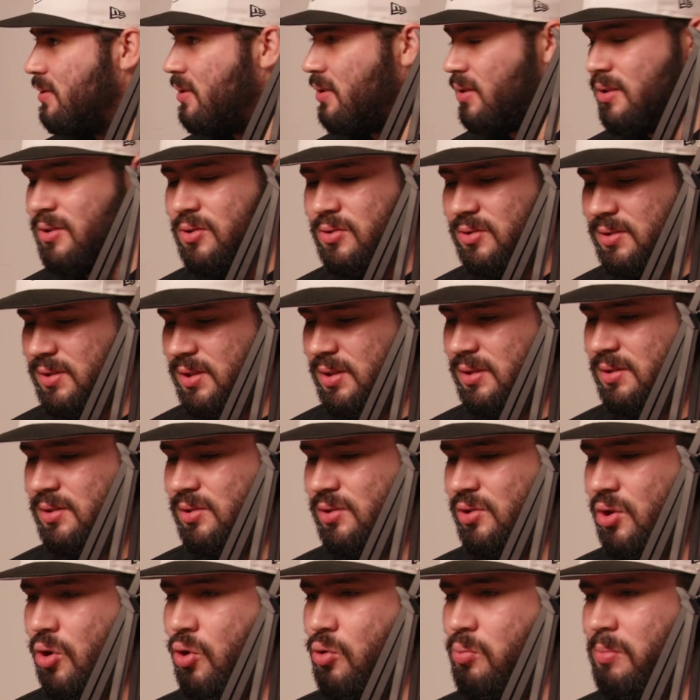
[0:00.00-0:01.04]
Like, you see
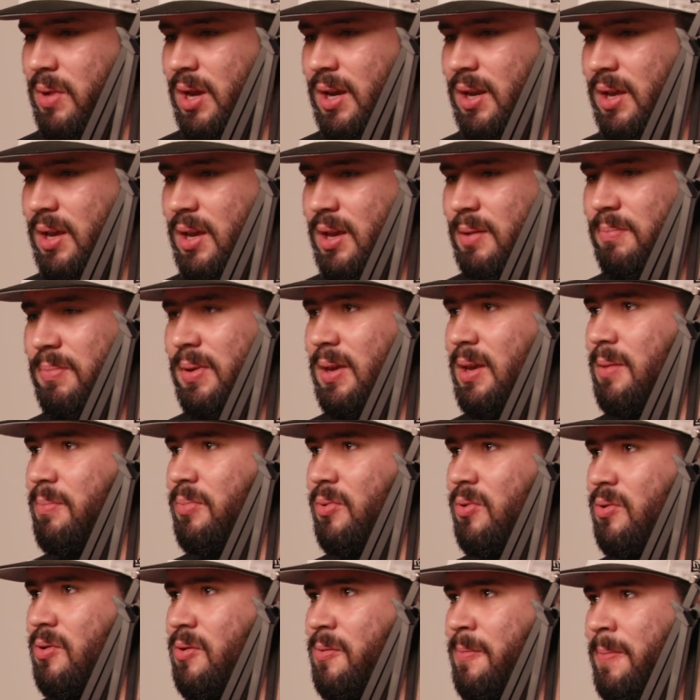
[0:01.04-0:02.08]
so many
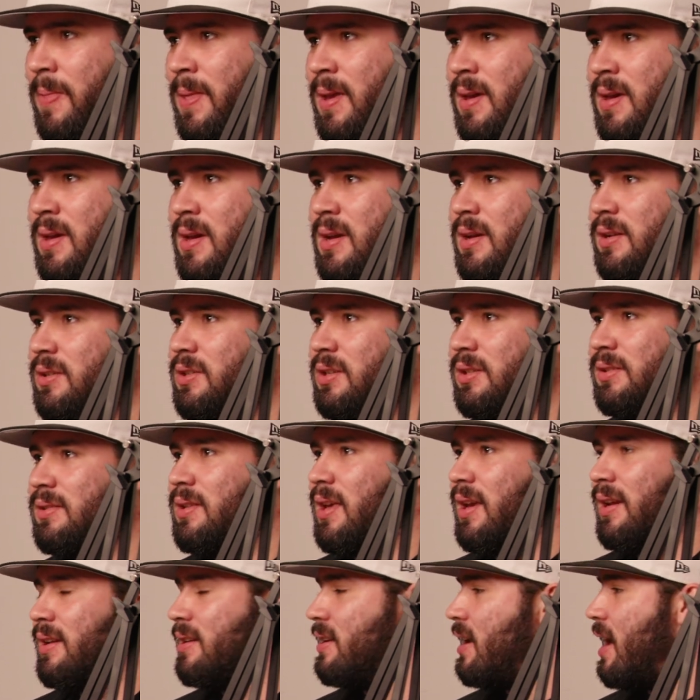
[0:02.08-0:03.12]
people just
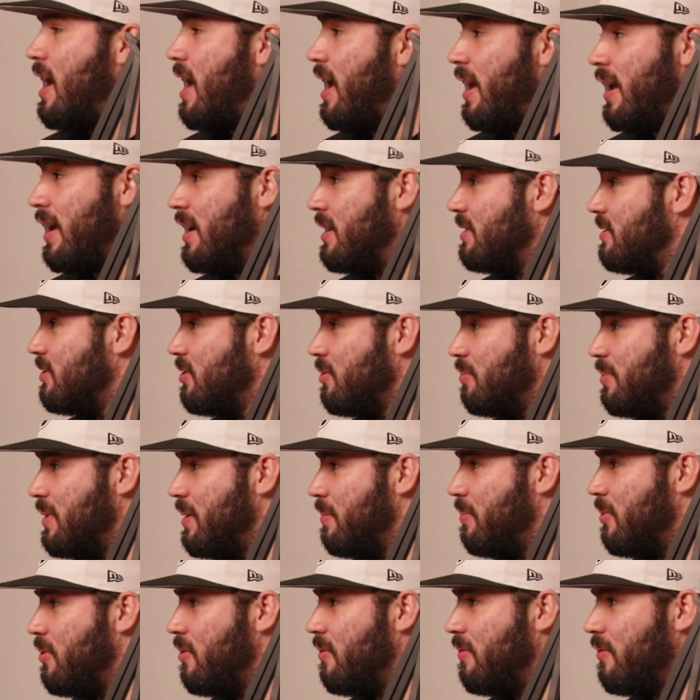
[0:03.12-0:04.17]
like not answer
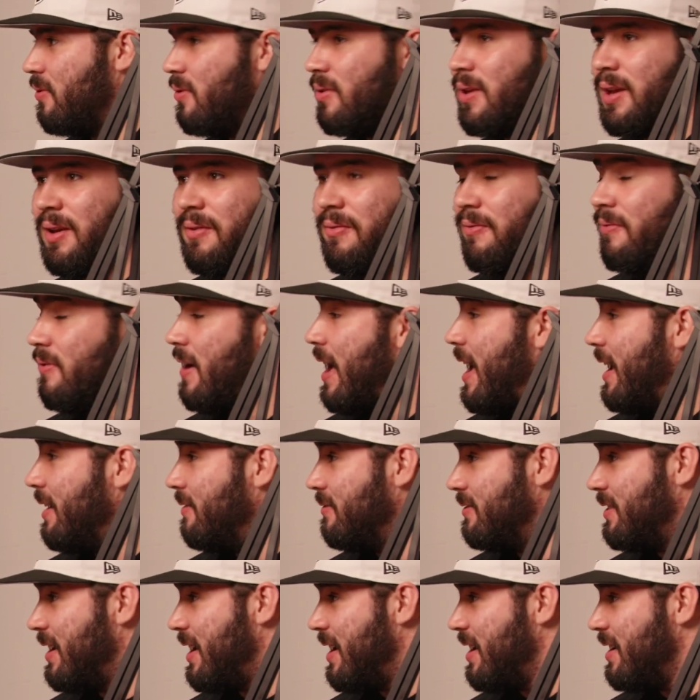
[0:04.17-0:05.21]
people for like
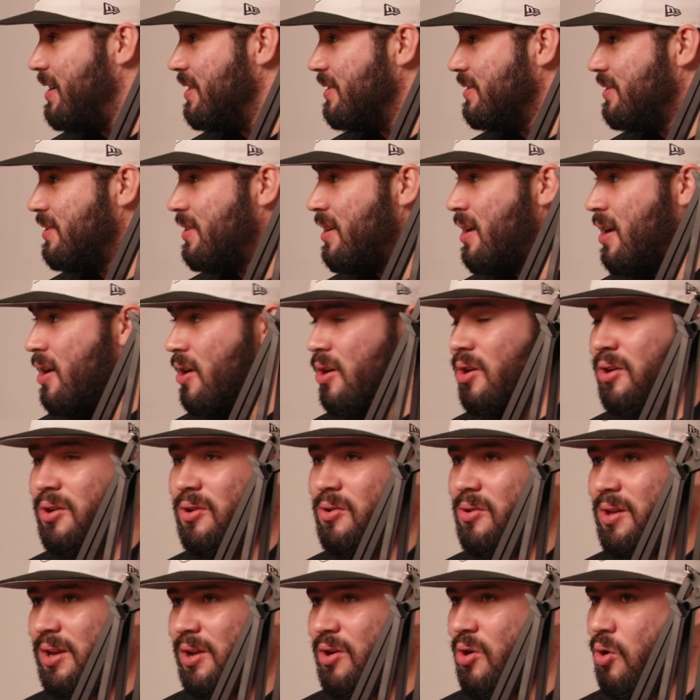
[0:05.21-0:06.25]
5 days or
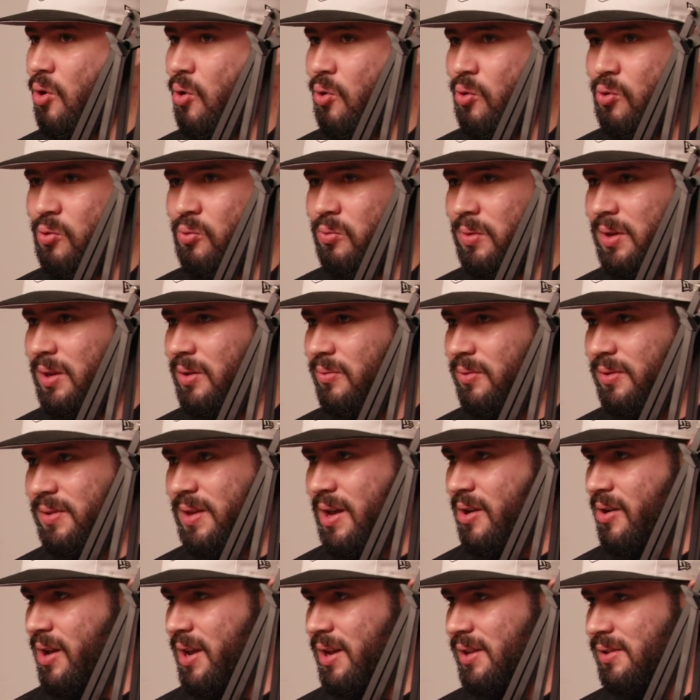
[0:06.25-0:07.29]
go like a whole week
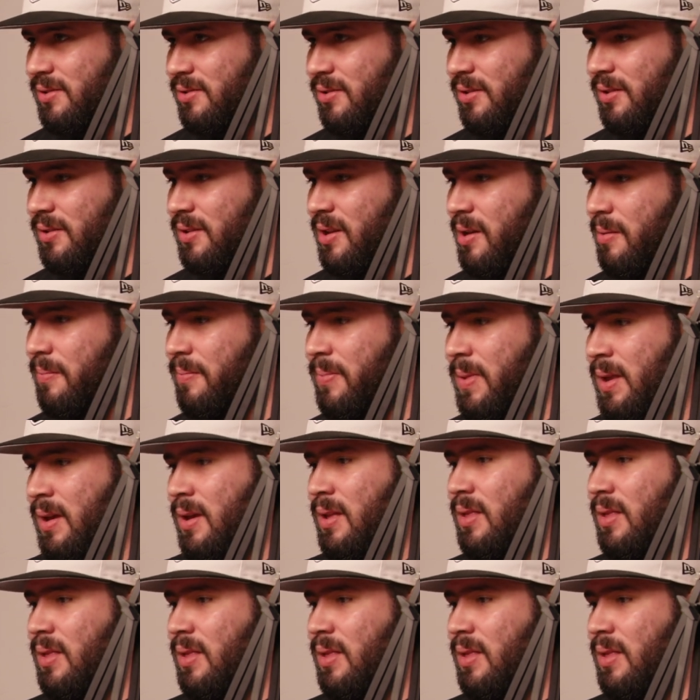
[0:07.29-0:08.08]
without answering them.